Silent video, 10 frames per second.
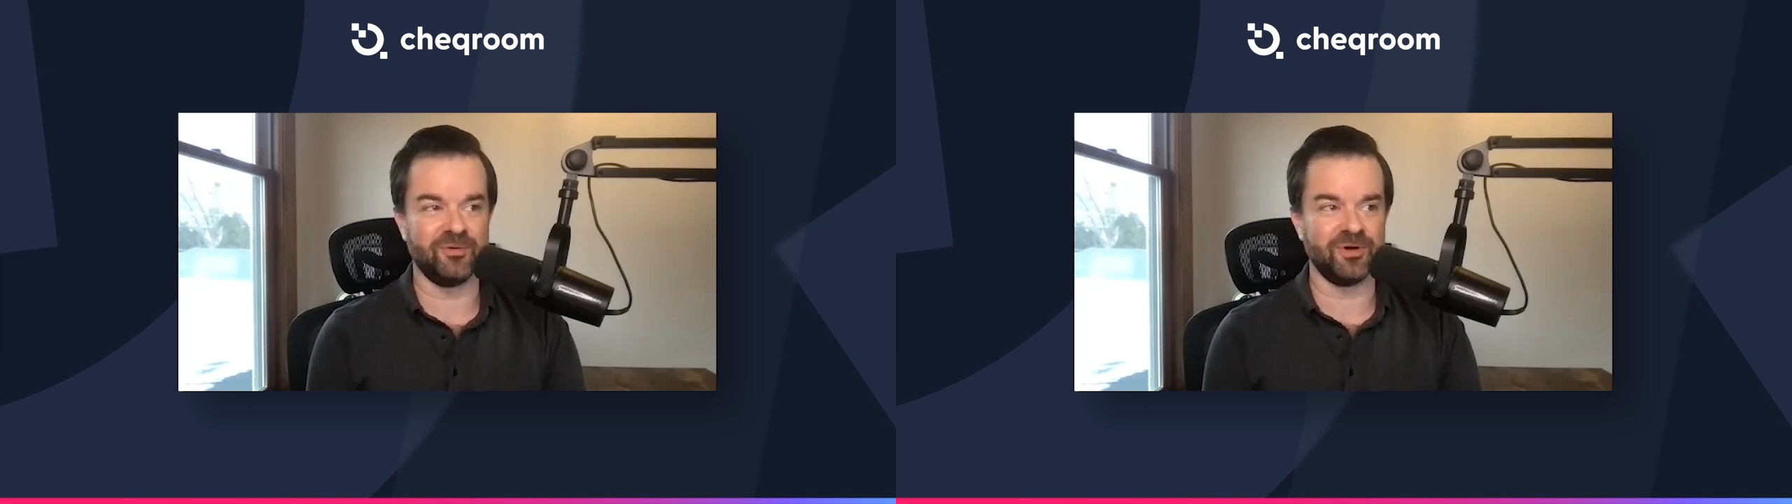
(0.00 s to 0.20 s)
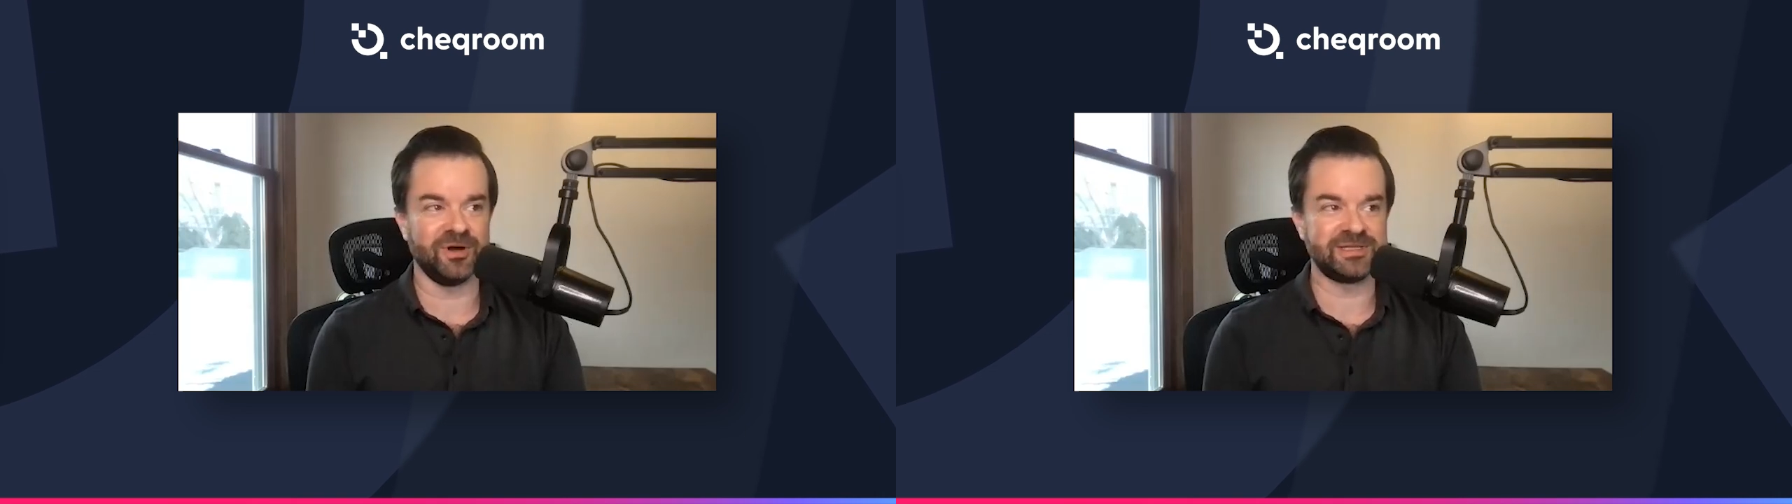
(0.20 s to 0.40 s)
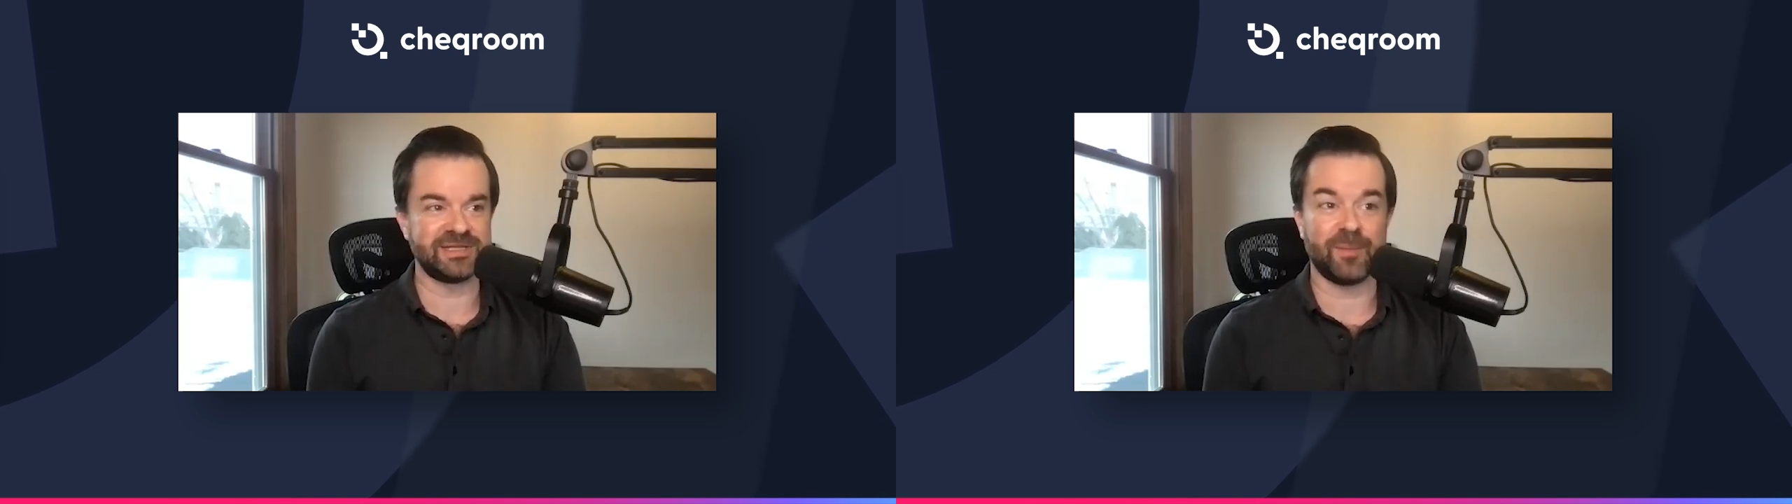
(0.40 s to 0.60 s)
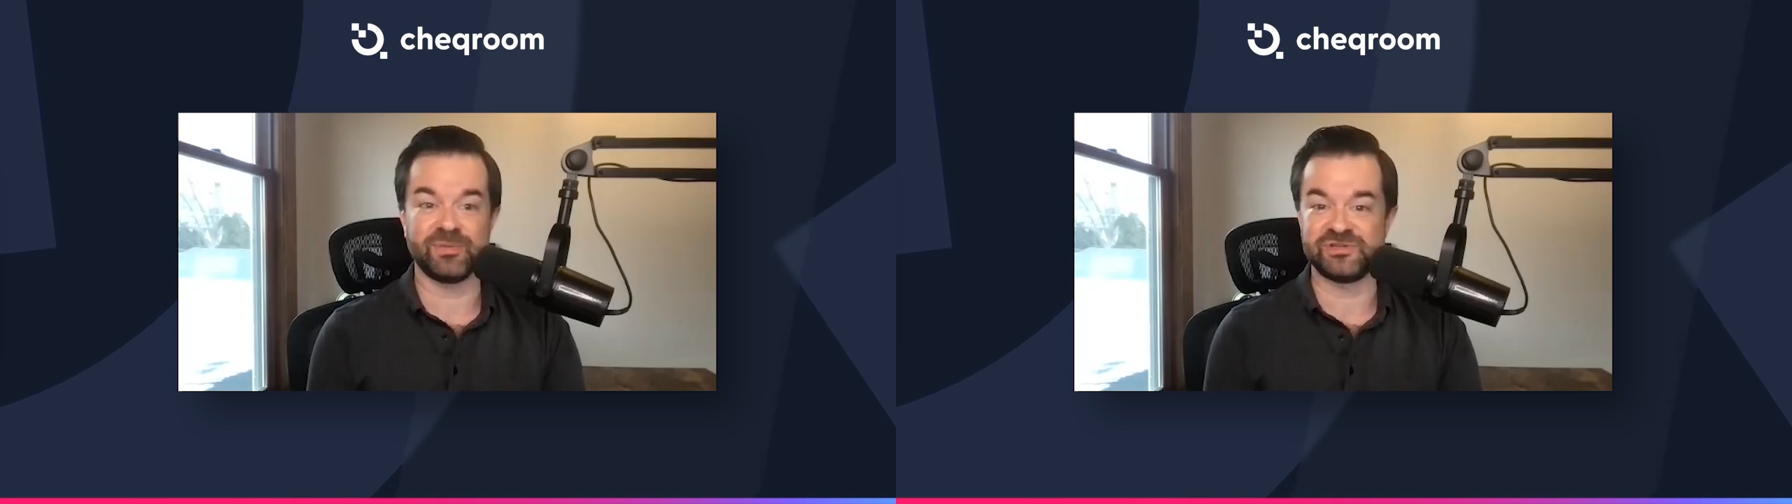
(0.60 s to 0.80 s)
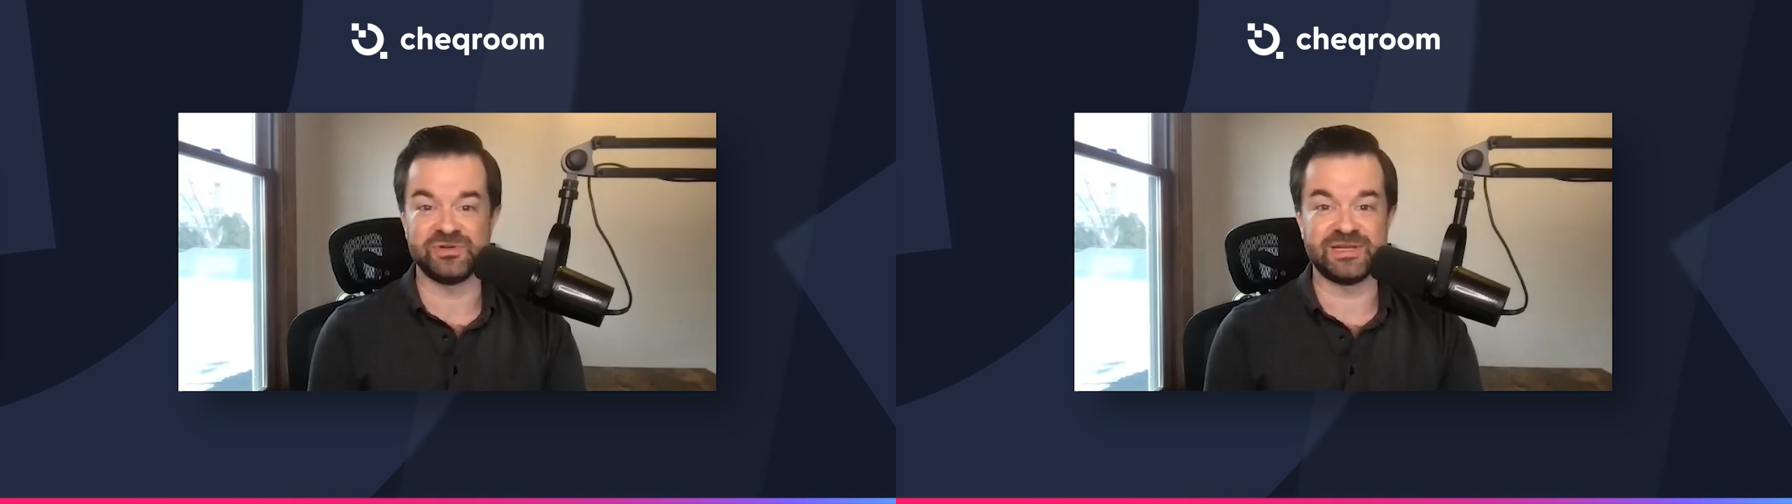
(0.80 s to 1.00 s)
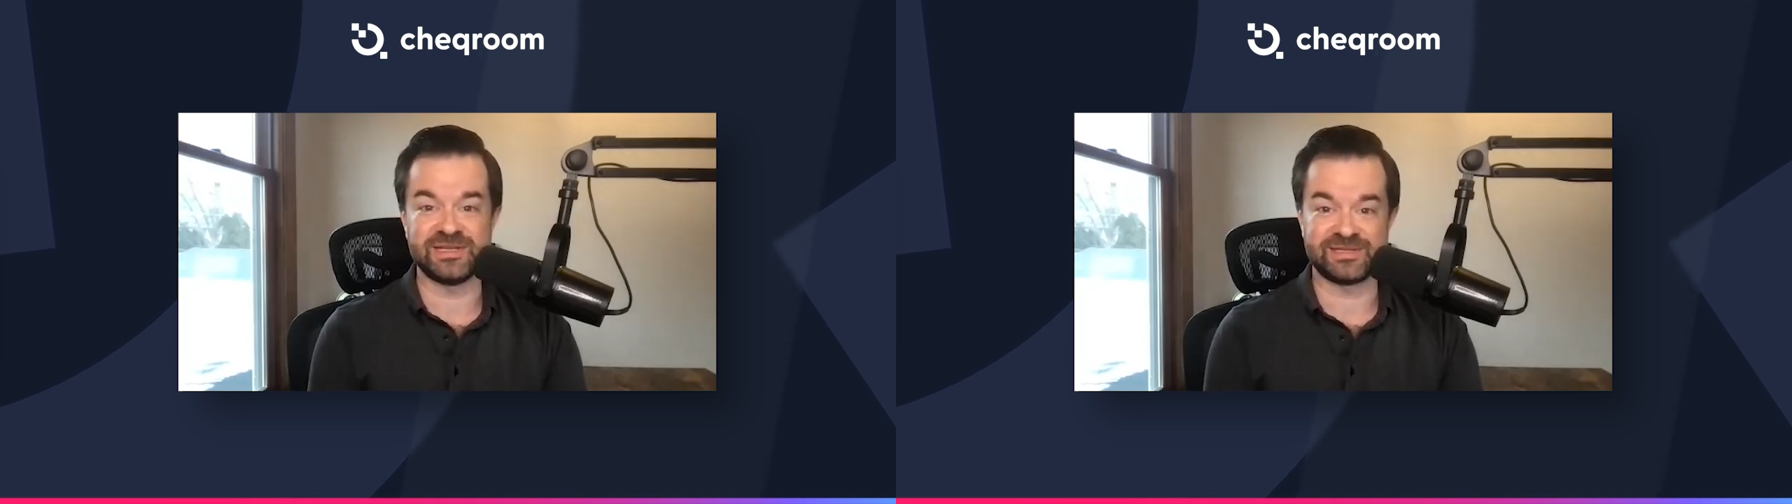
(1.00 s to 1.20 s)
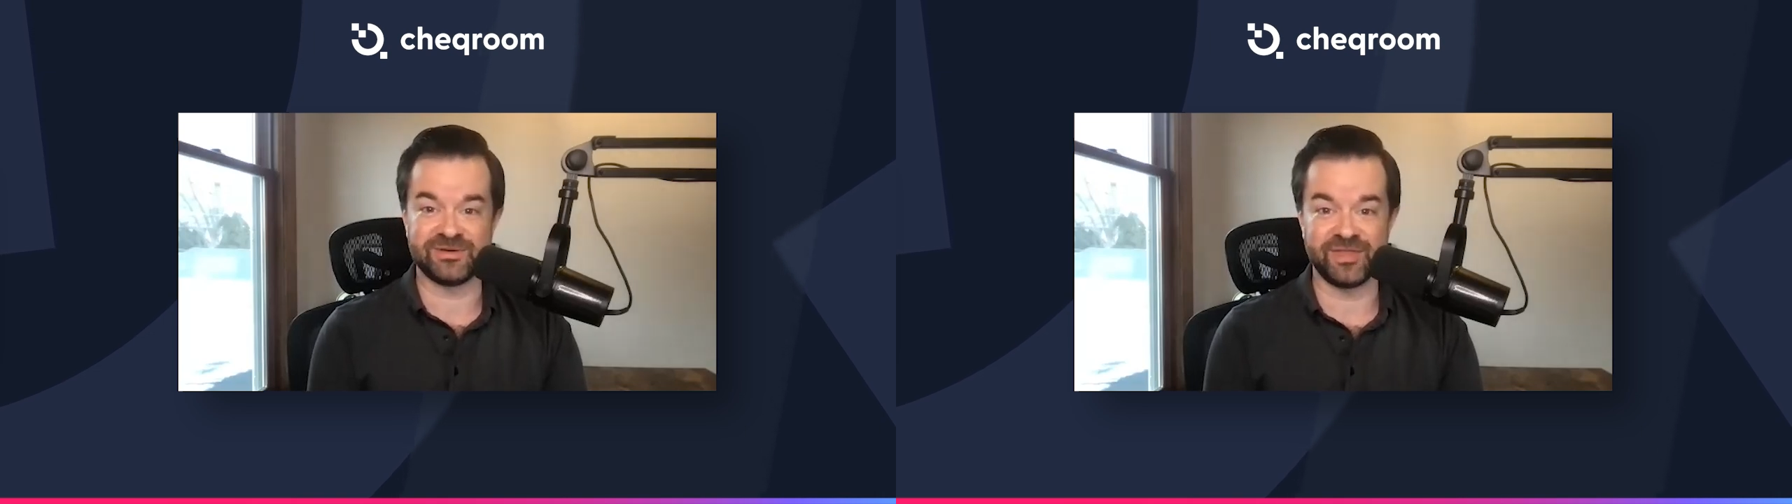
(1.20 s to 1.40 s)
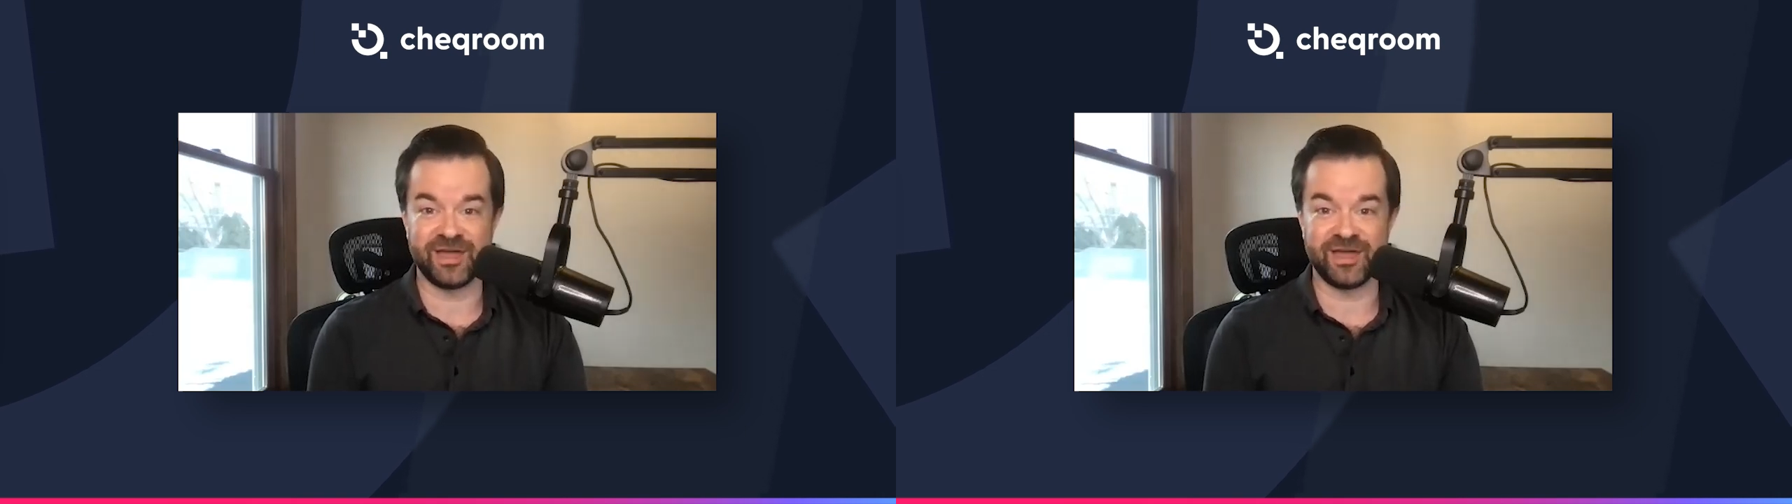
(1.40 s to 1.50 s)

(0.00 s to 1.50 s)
or is the opportunity still